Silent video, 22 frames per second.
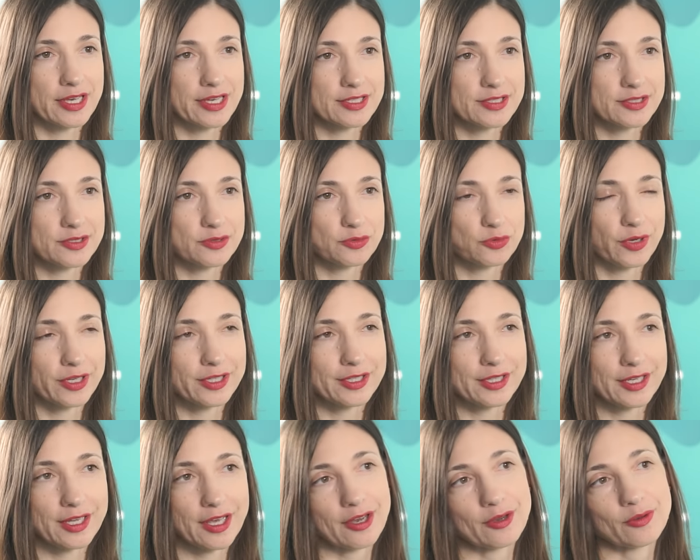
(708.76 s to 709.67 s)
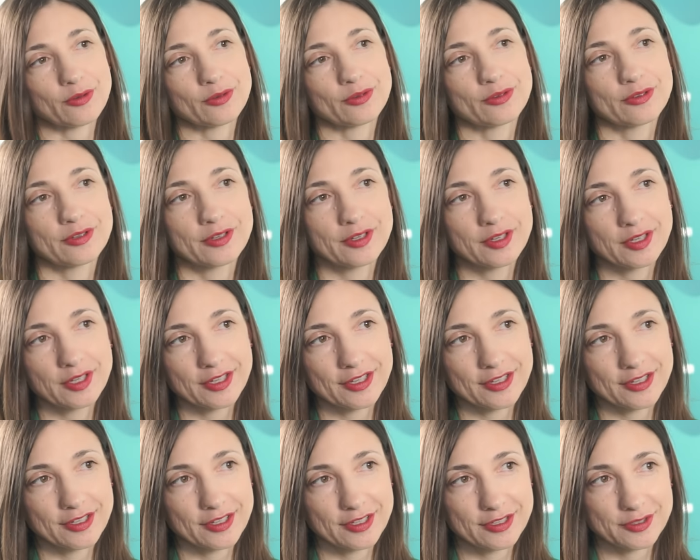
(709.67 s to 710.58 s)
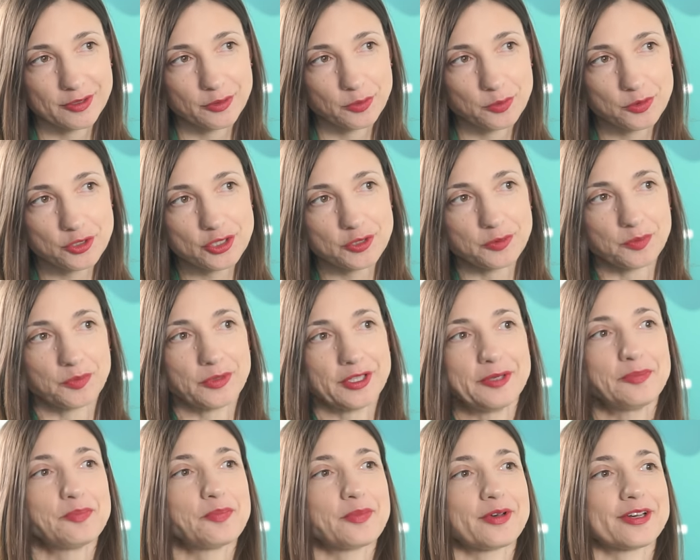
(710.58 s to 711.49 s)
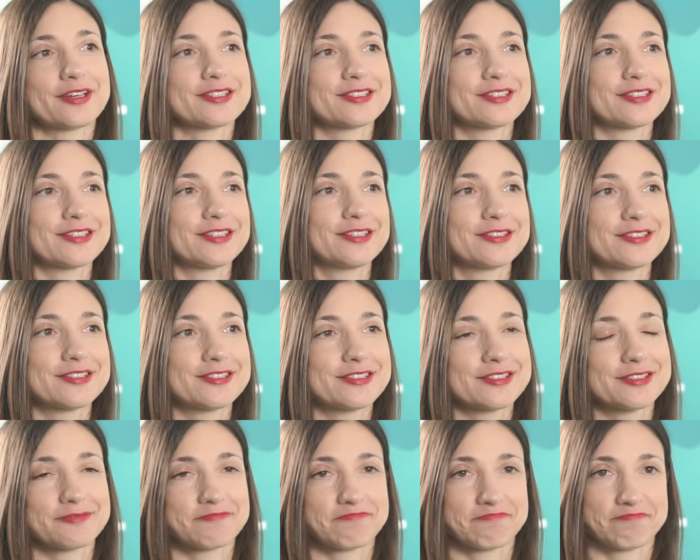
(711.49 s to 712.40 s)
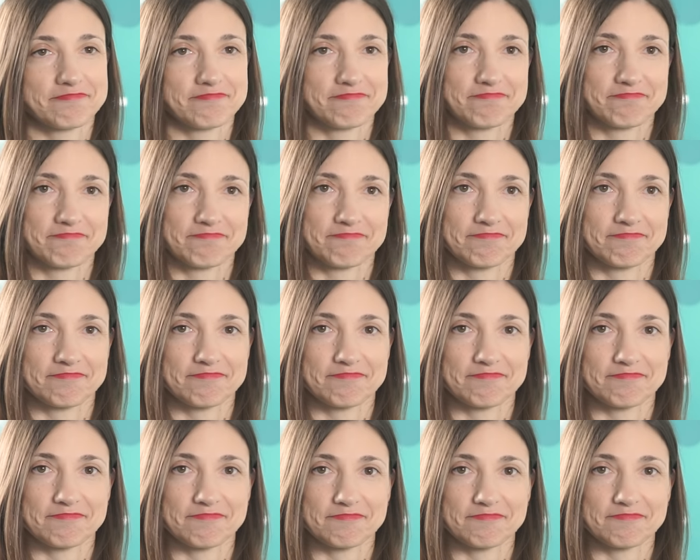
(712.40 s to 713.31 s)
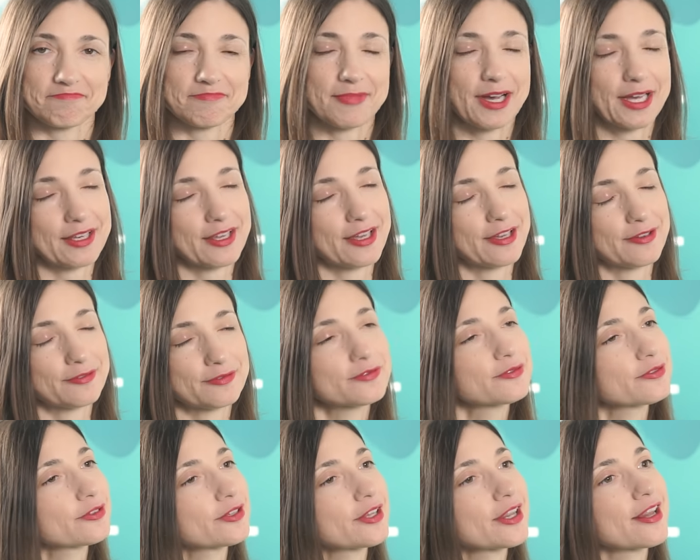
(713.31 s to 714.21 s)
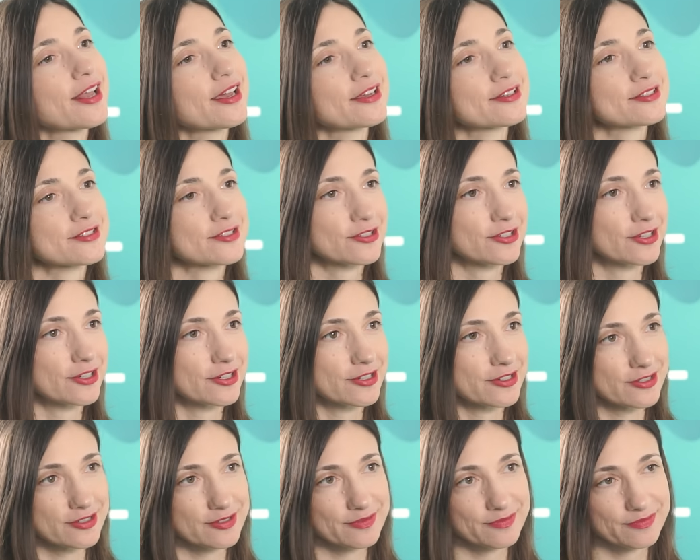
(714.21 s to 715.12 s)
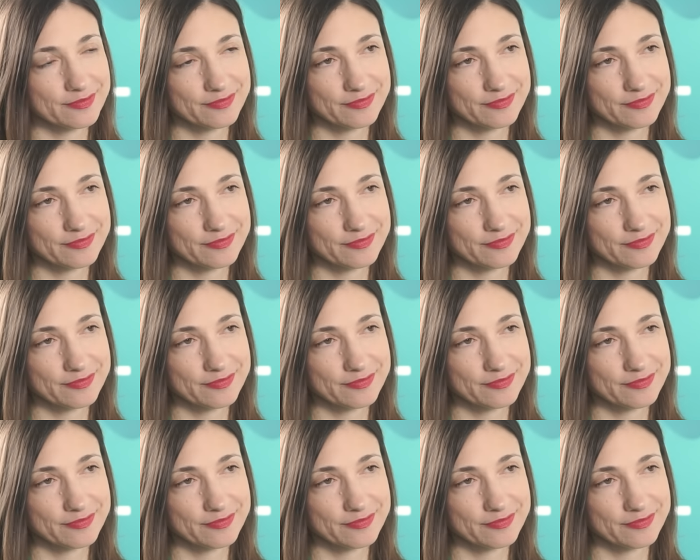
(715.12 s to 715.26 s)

has right now and which impact it might have next years?